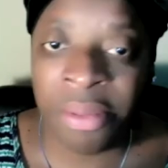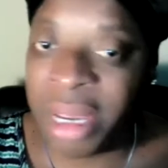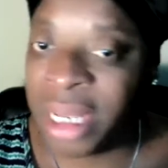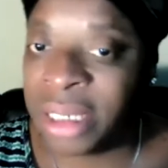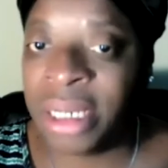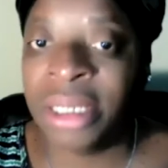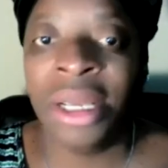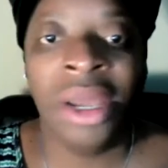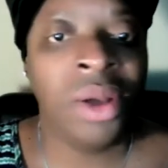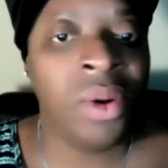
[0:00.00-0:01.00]
a business,
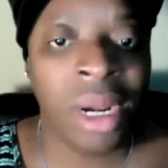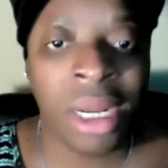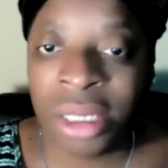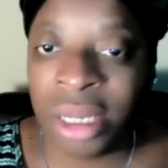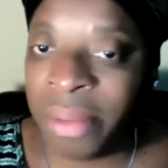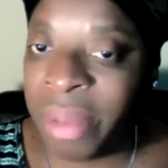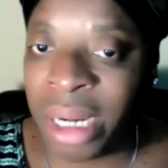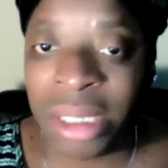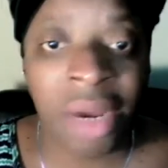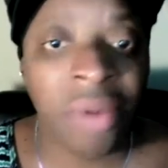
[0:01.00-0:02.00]
going into the
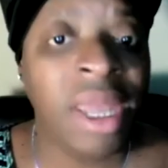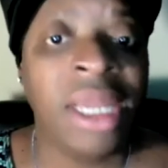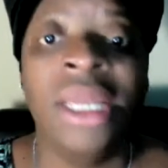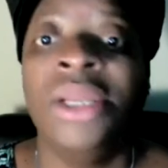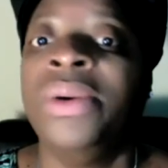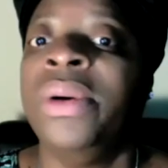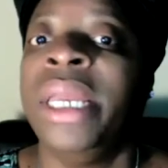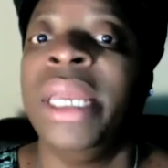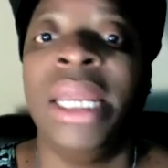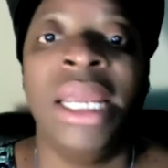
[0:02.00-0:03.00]
military, they didn't do
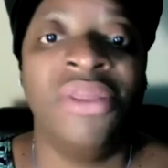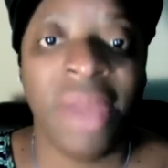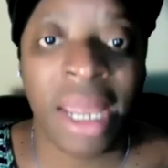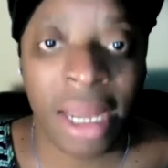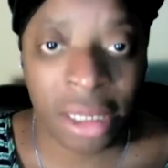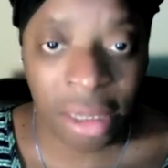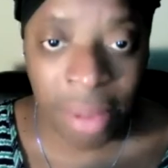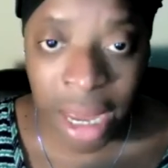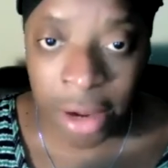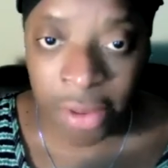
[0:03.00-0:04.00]
anything to
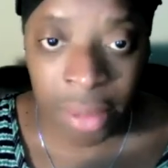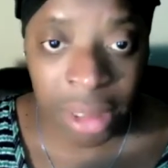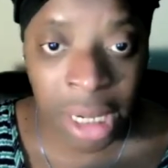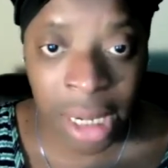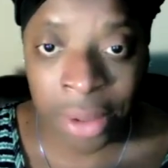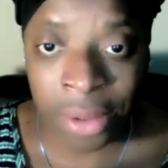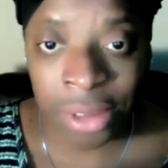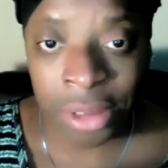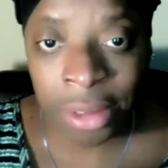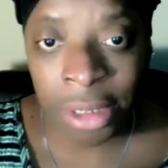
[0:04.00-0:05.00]
better
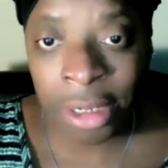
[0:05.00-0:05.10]
themselves.